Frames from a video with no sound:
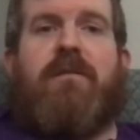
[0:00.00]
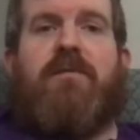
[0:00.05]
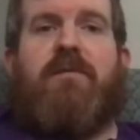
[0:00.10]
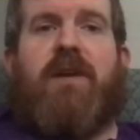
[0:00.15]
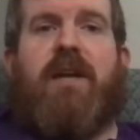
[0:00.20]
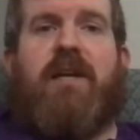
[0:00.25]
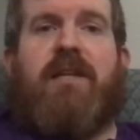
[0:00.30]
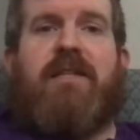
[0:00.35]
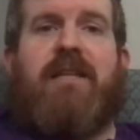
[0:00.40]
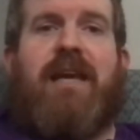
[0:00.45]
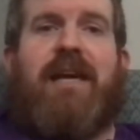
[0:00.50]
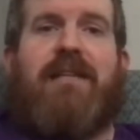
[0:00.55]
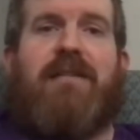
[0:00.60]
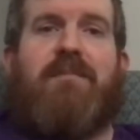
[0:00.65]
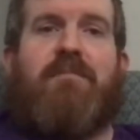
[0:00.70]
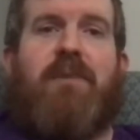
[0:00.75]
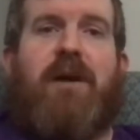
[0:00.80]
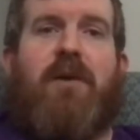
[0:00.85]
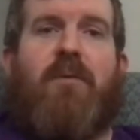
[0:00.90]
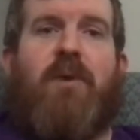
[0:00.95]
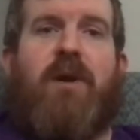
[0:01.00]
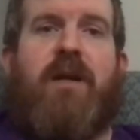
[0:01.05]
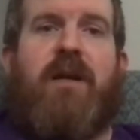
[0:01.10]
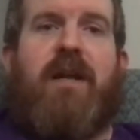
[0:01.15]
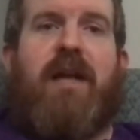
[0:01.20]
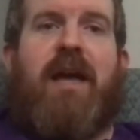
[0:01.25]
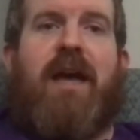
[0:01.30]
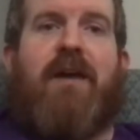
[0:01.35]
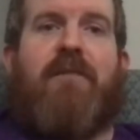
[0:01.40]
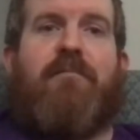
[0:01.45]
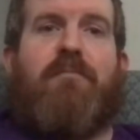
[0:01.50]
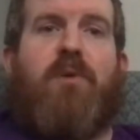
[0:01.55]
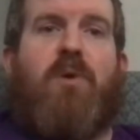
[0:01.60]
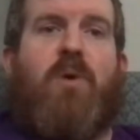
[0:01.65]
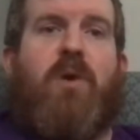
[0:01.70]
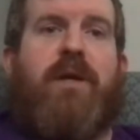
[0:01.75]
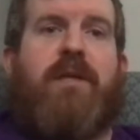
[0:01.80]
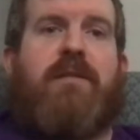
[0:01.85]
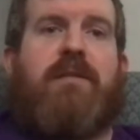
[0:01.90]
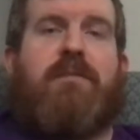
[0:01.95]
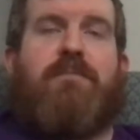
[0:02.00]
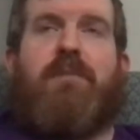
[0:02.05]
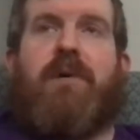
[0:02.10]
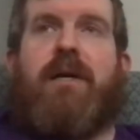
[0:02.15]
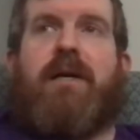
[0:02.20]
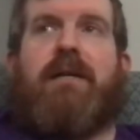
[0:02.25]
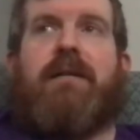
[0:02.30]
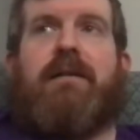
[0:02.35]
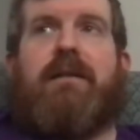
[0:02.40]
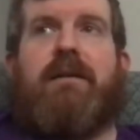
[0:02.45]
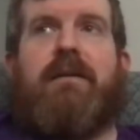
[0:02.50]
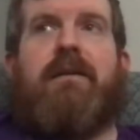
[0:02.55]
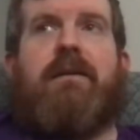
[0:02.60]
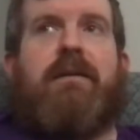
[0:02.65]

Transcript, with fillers: Vegas has them by one and a half points, but